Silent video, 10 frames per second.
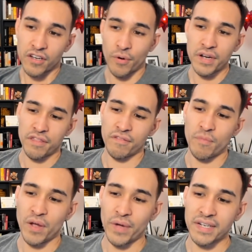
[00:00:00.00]
Going to
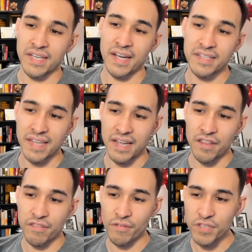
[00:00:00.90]
throw my wing attacks
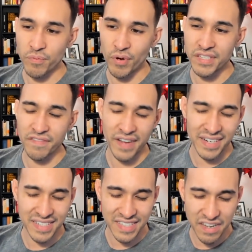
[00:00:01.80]
and throw this Poison
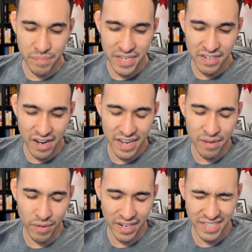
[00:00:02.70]
Fang to CMP tie
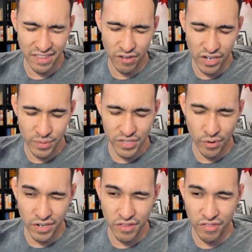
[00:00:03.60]
him, because I thought he was
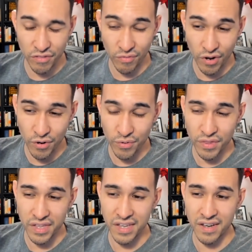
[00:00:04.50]
going to throw
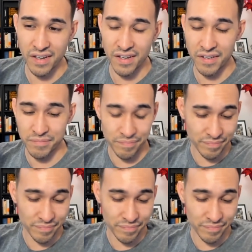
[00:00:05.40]
the